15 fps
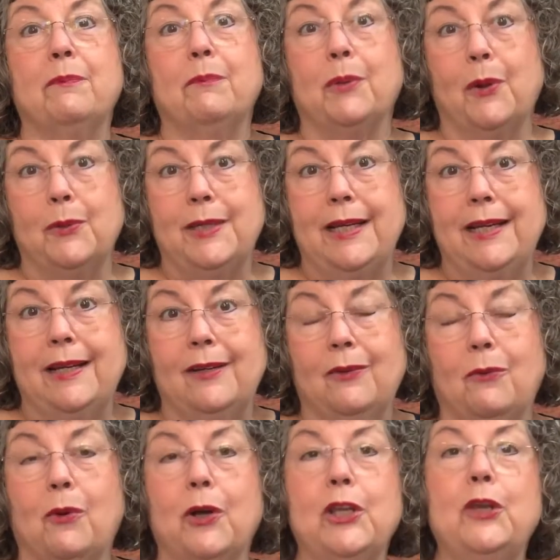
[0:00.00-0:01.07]
protein
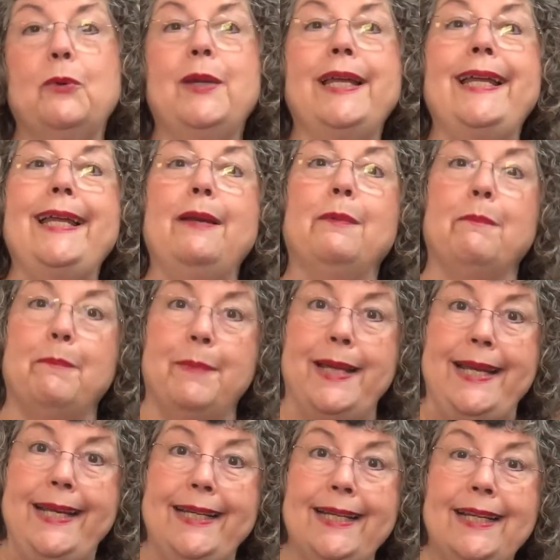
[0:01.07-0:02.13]
or you eat
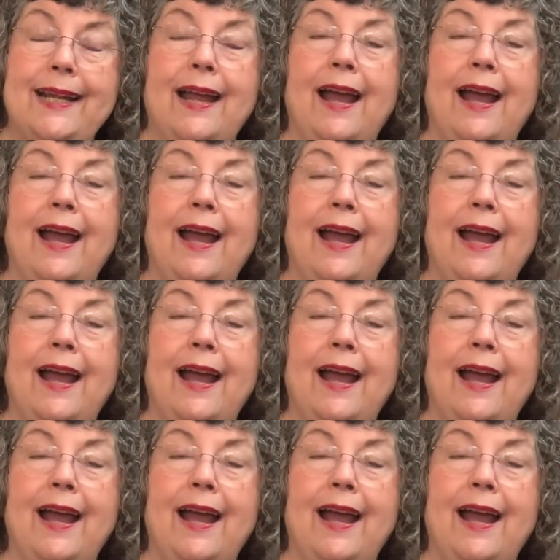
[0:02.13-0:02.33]
meat,